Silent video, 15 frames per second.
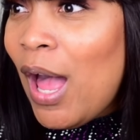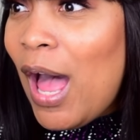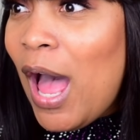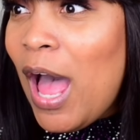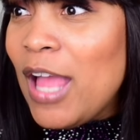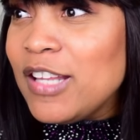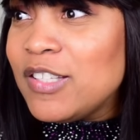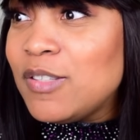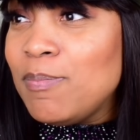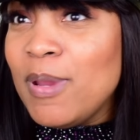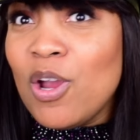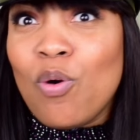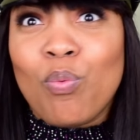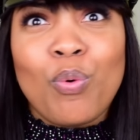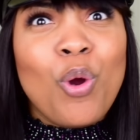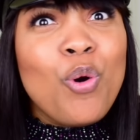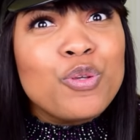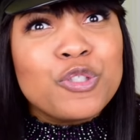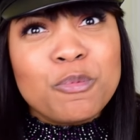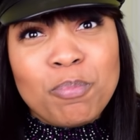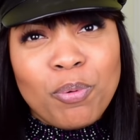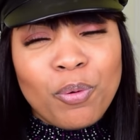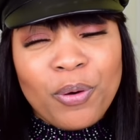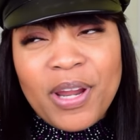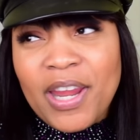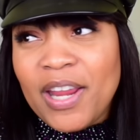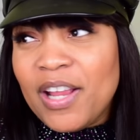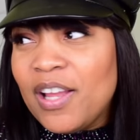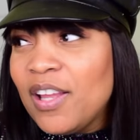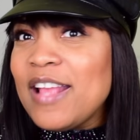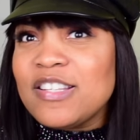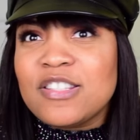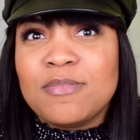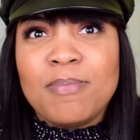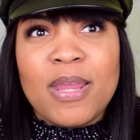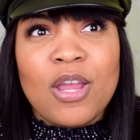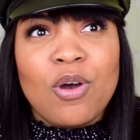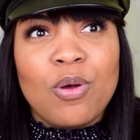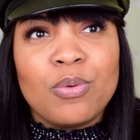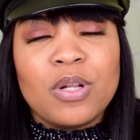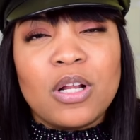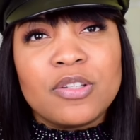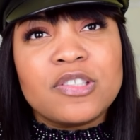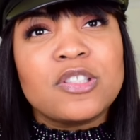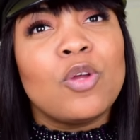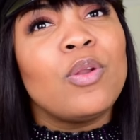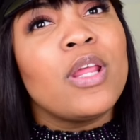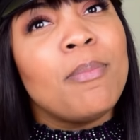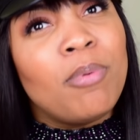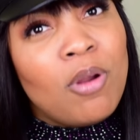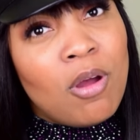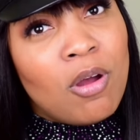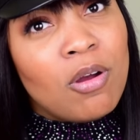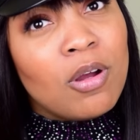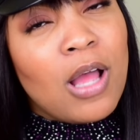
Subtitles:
I smelled rose prick. I smelled Soleil Blanc.